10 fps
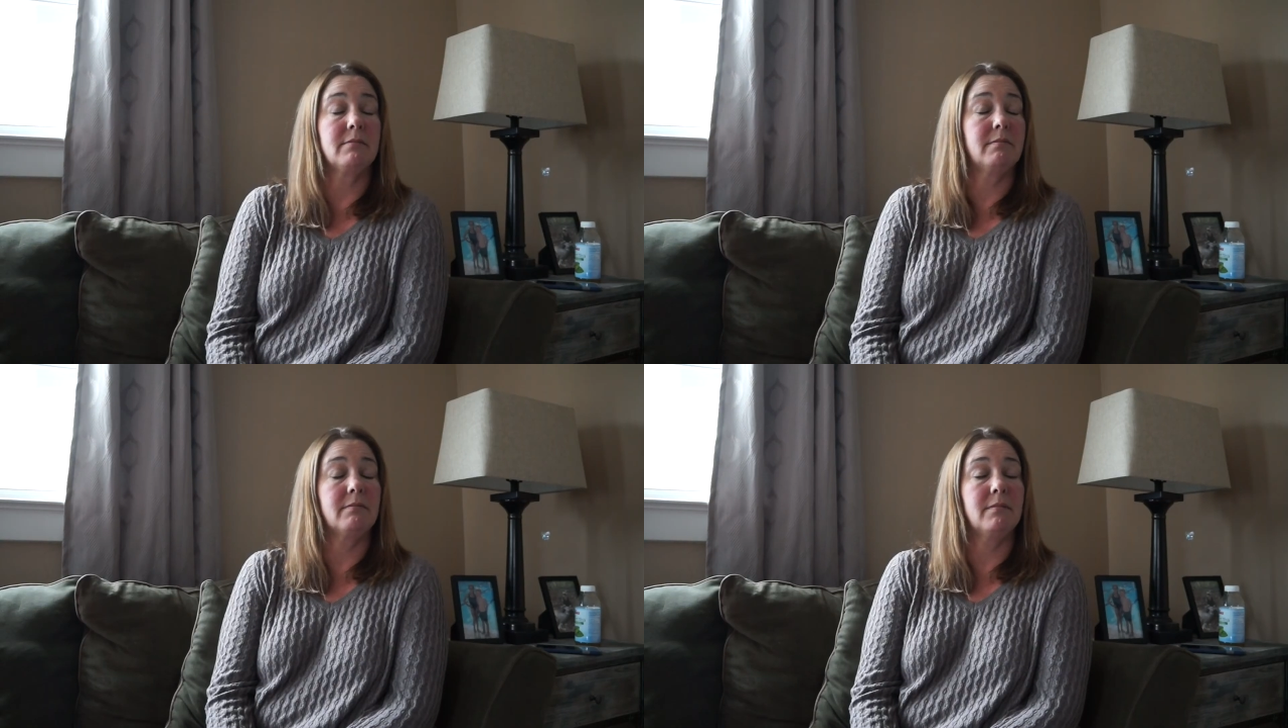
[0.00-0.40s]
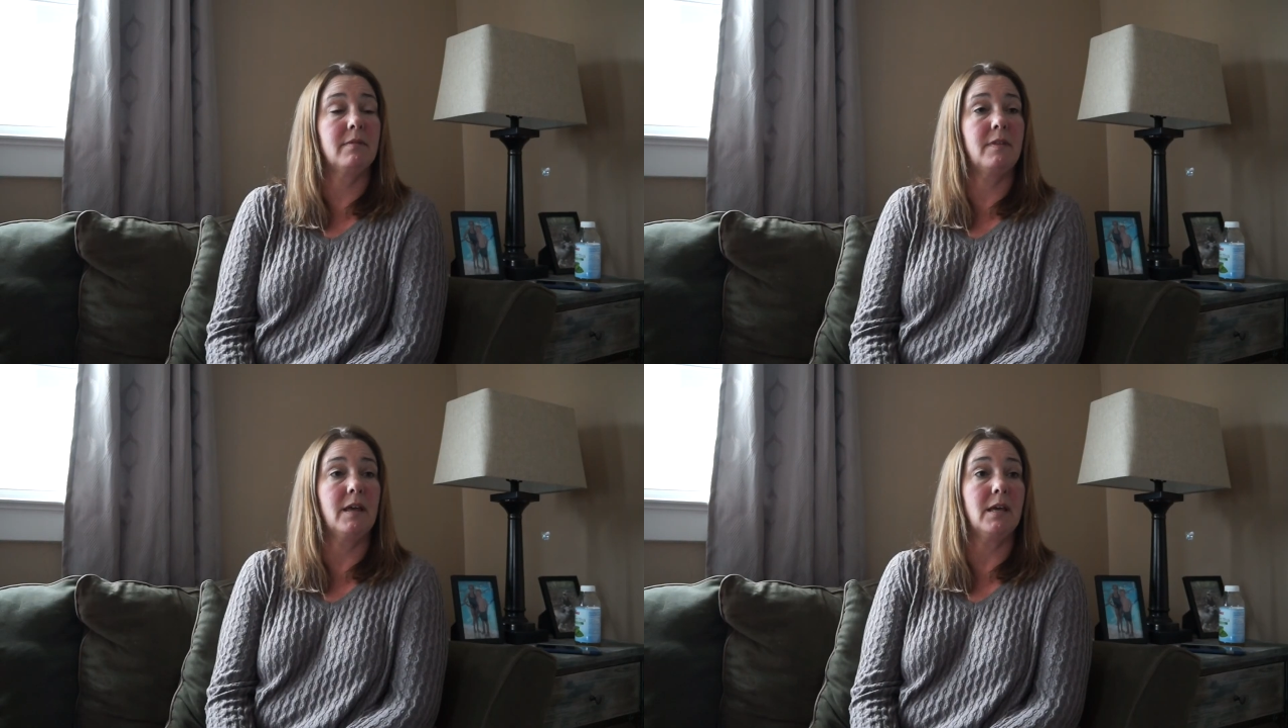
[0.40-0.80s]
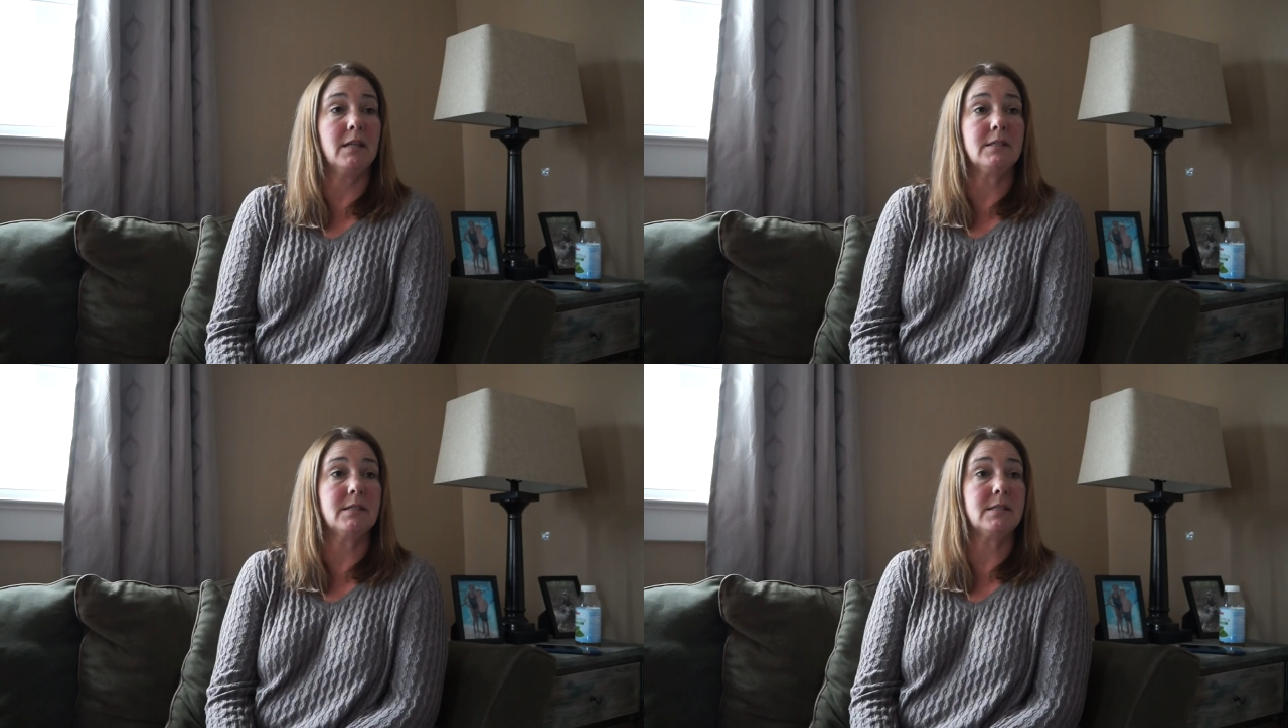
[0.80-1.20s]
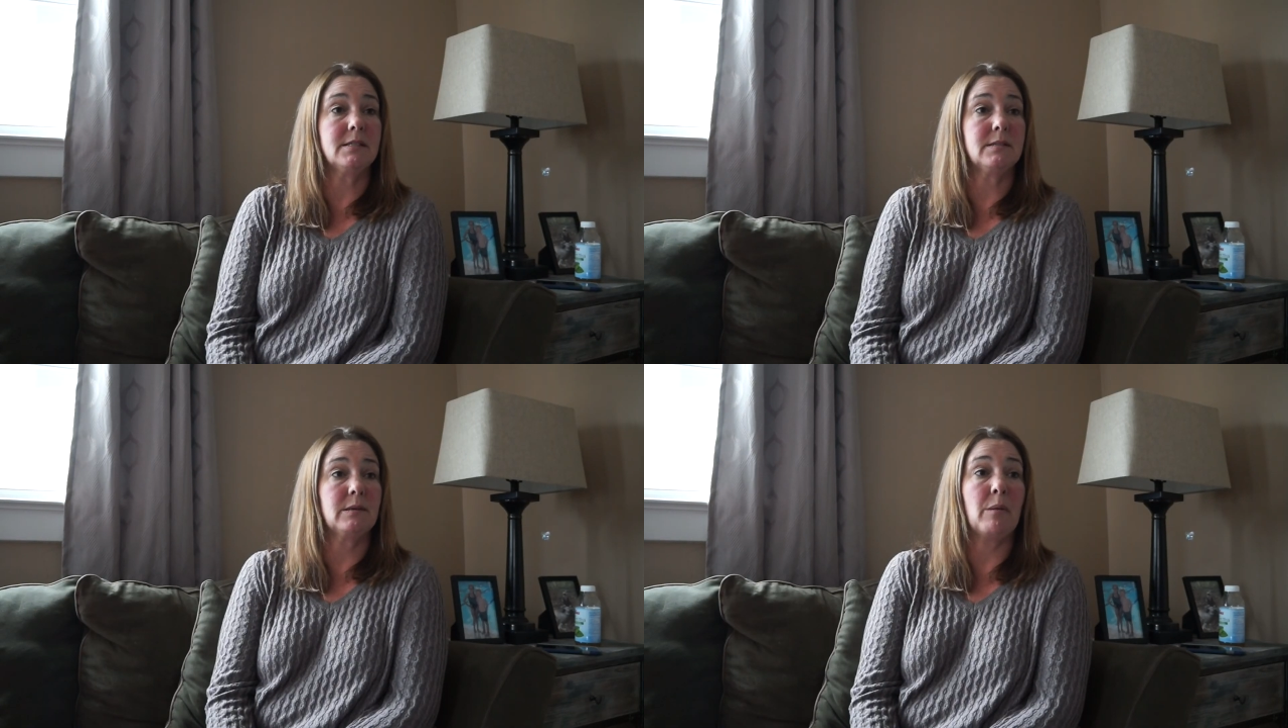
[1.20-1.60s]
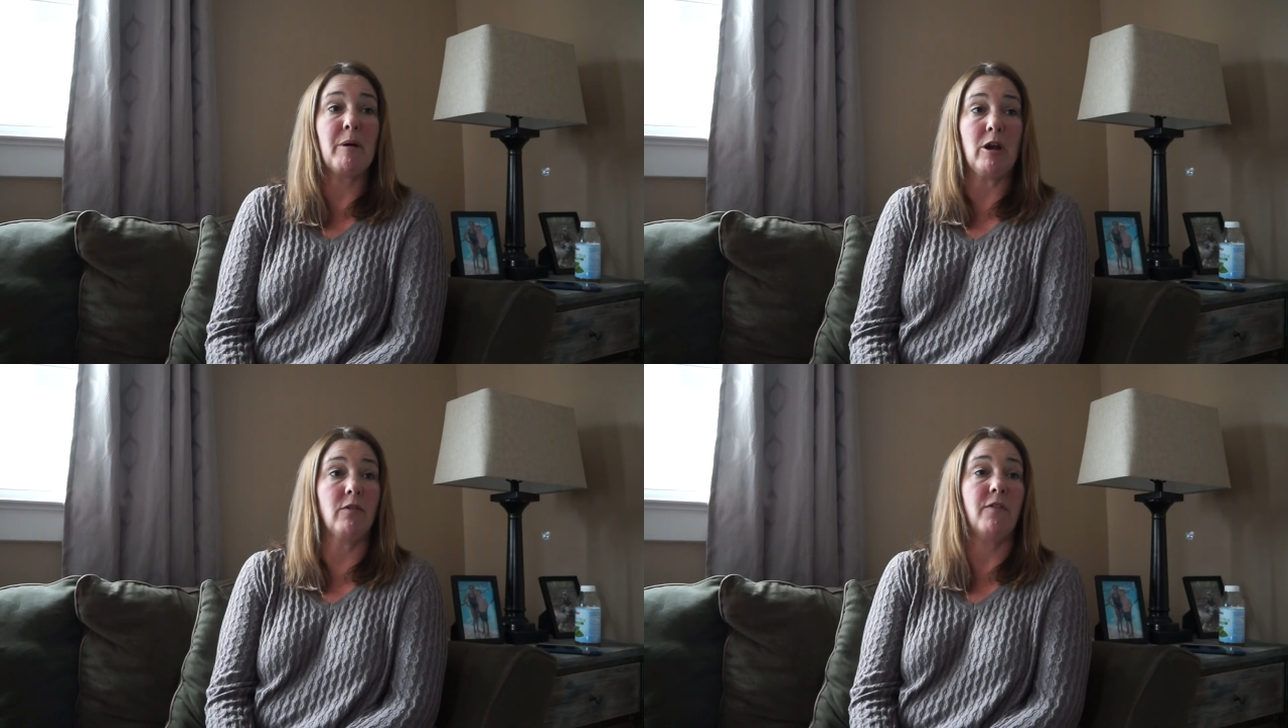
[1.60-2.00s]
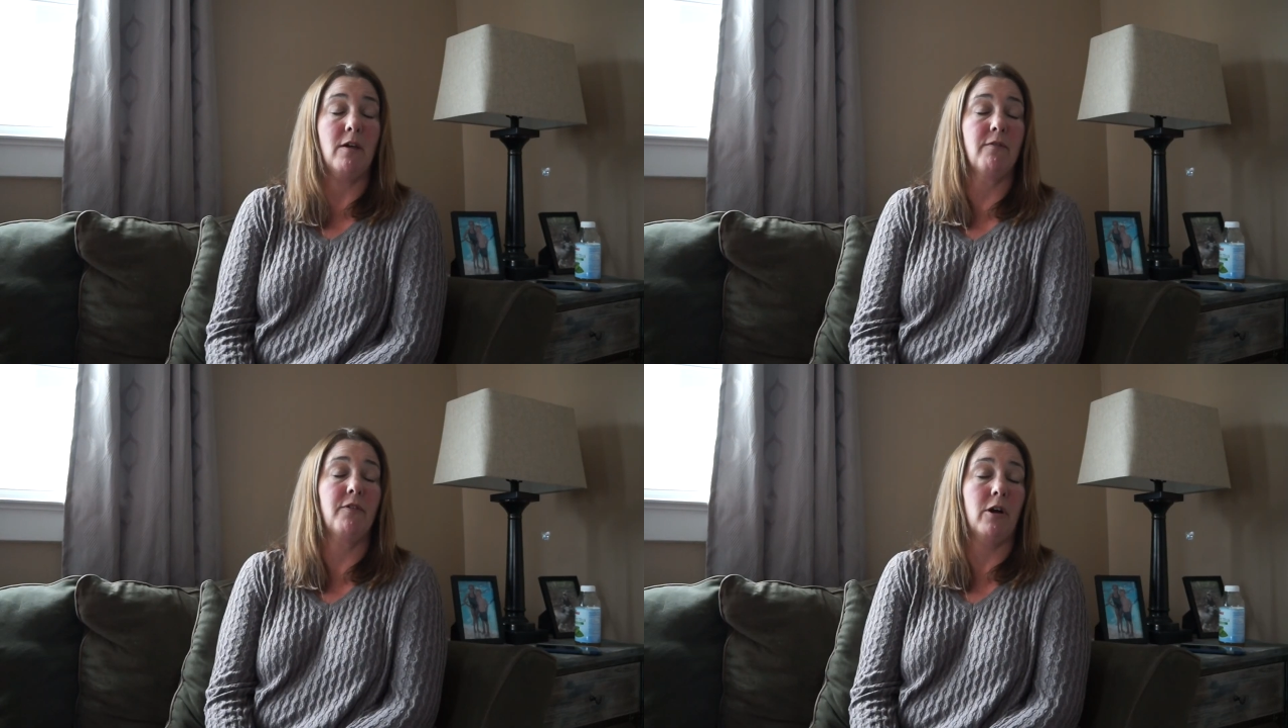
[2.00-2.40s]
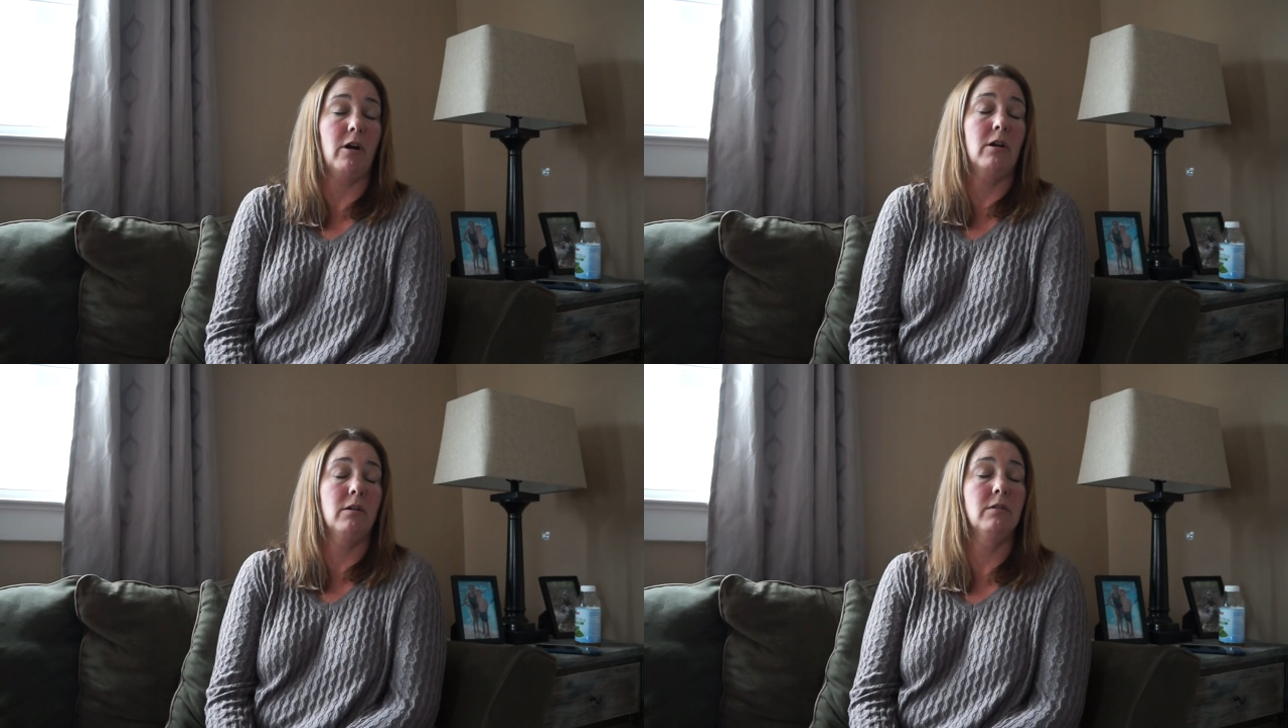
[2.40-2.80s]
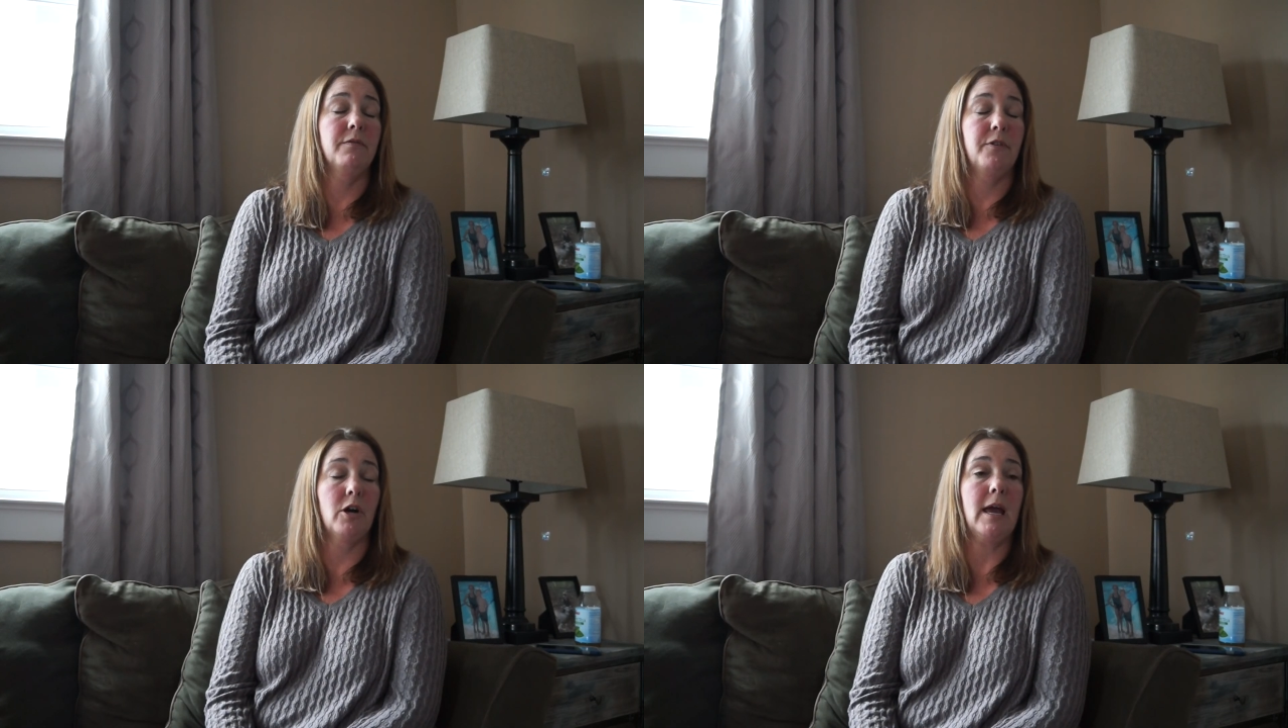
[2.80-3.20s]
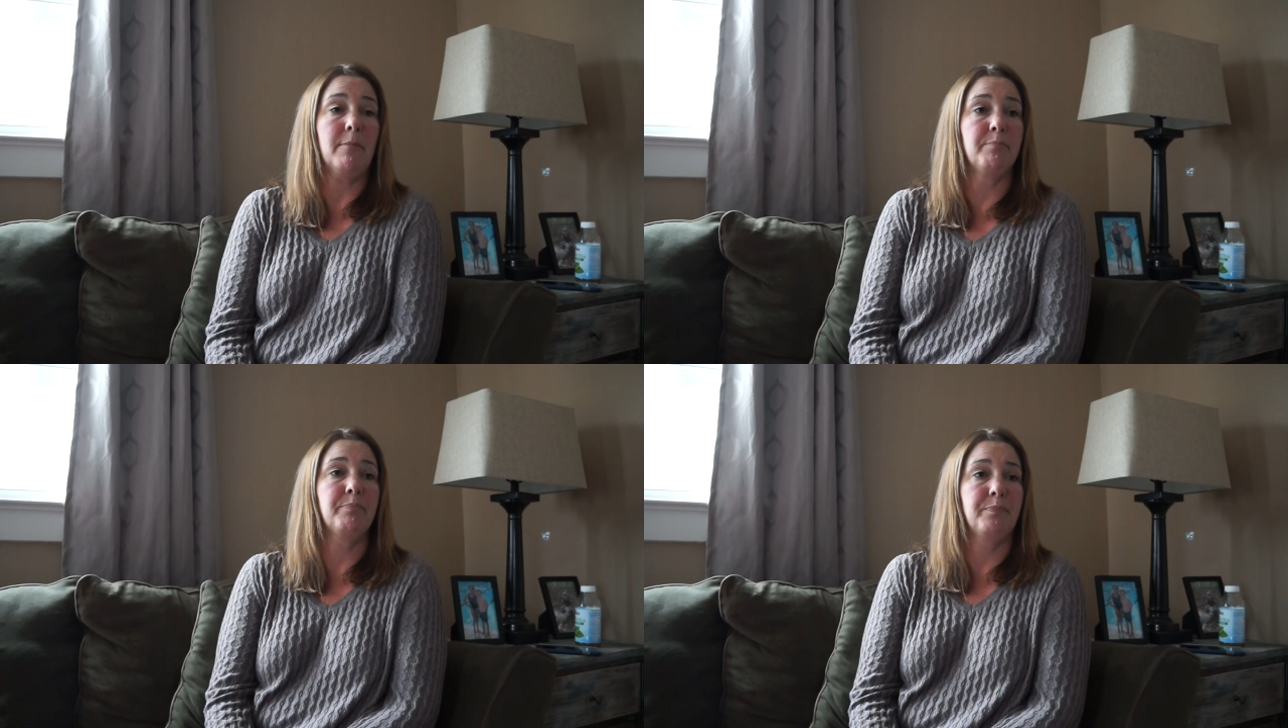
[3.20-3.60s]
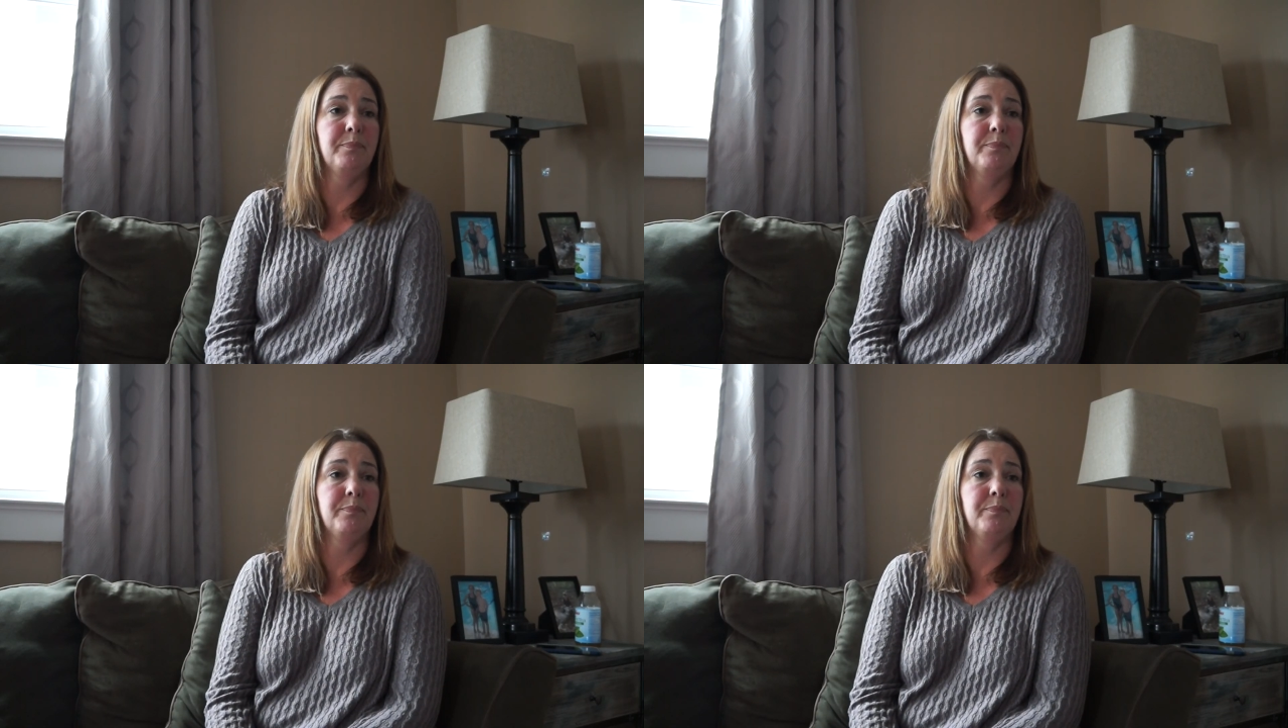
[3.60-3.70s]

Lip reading: think it's a better fit for him.